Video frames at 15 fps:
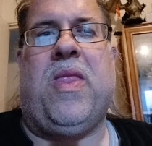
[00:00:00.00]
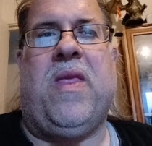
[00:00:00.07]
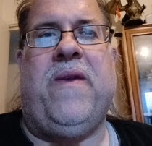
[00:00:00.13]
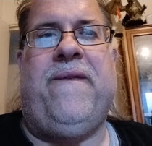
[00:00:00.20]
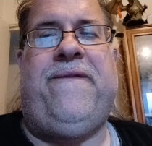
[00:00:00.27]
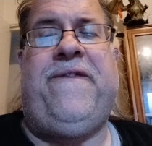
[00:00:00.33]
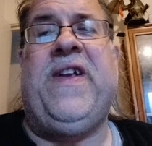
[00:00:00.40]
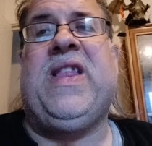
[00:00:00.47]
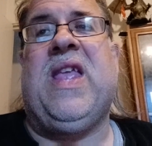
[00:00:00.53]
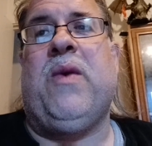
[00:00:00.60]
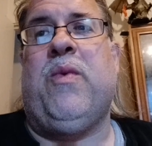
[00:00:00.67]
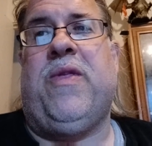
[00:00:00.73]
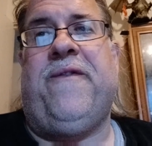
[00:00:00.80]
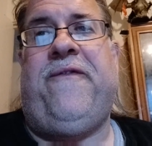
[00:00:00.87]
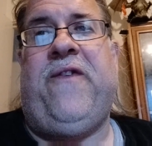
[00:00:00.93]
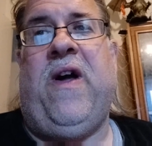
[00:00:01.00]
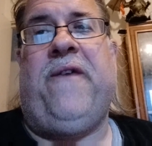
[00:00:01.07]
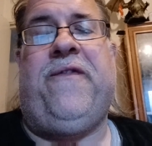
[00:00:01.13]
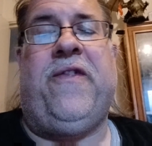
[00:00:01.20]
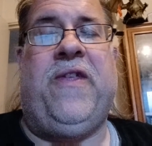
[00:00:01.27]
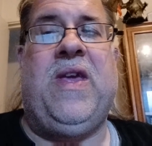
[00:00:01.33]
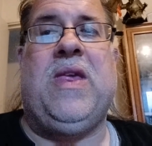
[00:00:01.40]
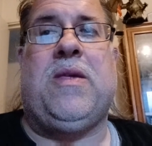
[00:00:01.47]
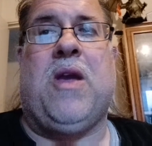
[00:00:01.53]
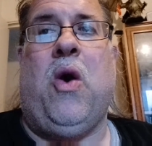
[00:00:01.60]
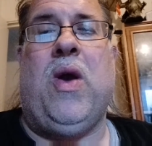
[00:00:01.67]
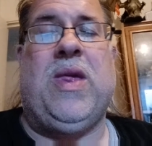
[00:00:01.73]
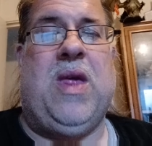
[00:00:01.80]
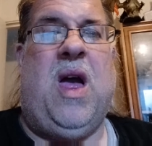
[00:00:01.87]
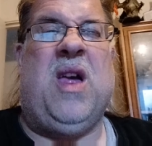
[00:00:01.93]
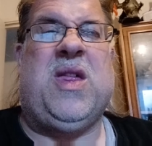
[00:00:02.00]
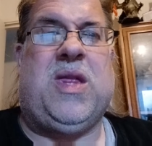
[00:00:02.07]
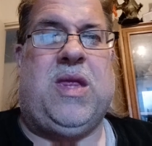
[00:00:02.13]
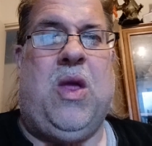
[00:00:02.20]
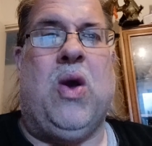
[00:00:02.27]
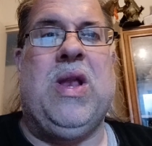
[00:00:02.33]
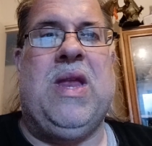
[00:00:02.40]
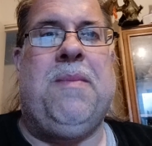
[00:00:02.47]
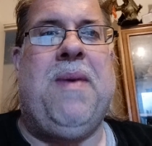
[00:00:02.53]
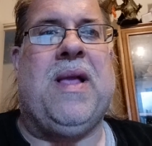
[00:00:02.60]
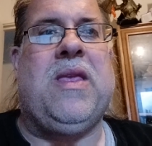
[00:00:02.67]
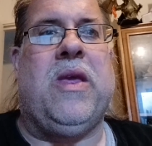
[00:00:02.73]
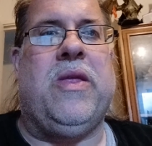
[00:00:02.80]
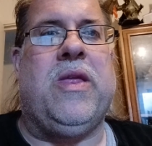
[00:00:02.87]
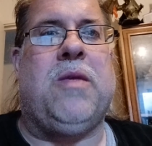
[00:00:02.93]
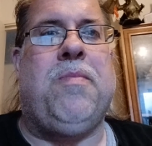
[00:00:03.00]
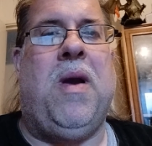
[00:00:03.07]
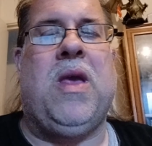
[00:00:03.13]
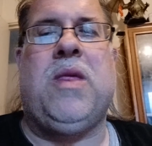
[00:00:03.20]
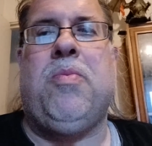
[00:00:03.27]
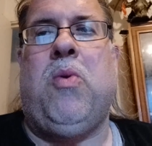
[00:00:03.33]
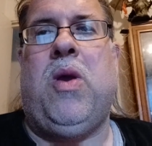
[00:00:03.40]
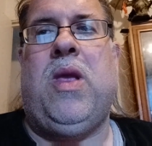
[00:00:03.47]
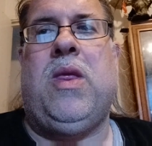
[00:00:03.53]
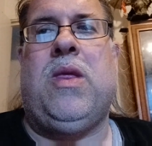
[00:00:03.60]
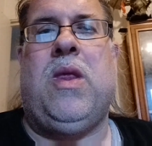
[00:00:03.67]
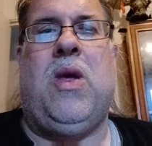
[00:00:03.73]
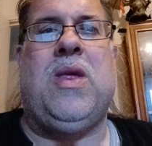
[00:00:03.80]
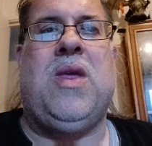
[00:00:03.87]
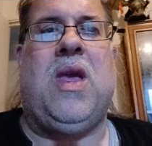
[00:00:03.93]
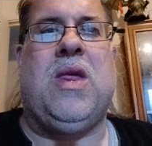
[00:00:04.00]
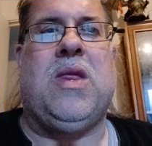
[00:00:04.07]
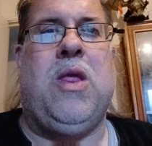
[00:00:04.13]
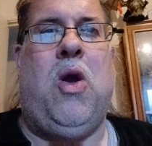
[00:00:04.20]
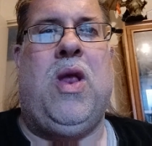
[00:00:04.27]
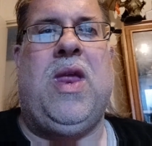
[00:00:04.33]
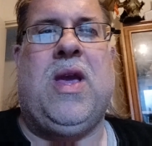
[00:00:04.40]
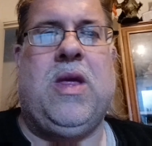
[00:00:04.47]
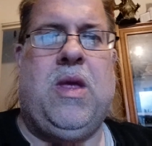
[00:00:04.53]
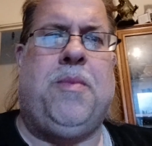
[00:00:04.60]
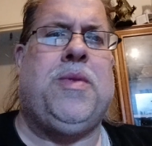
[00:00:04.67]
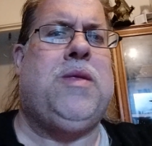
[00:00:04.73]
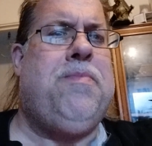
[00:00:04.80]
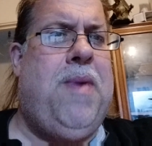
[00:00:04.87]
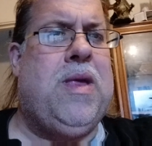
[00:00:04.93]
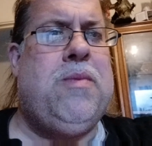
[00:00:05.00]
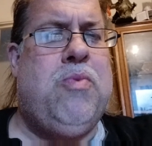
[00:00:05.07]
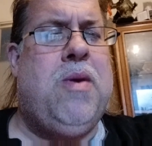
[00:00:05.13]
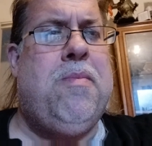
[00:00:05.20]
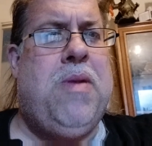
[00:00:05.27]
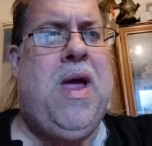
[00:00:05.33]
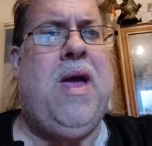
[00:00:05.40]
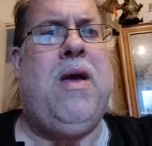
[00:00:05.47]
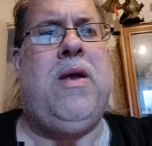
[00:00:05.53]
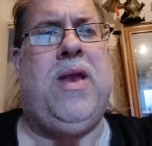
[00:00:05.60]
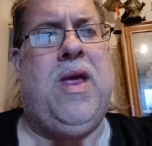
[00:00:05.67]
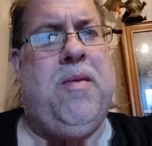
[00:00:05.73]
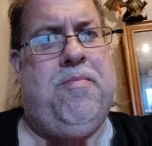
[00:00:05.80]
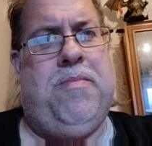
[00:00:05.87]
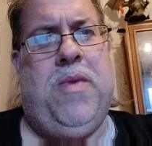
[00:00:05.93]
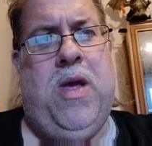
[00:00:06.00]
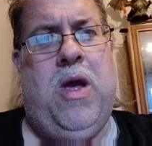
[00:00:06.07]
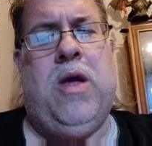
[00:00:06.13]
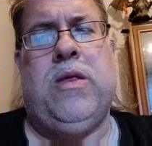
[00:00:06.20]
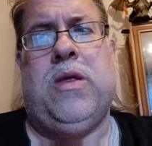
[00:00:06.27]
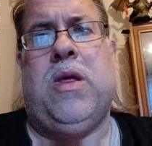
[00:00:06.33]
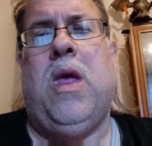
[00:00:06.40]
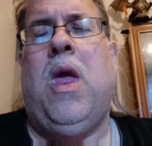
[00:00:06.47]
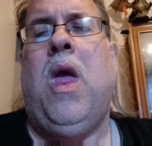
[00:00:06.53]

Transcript: fitting with the fluff that these guys are slightly better than Space Marines. And I say slightly because I'm a Space Marine player and it hurts.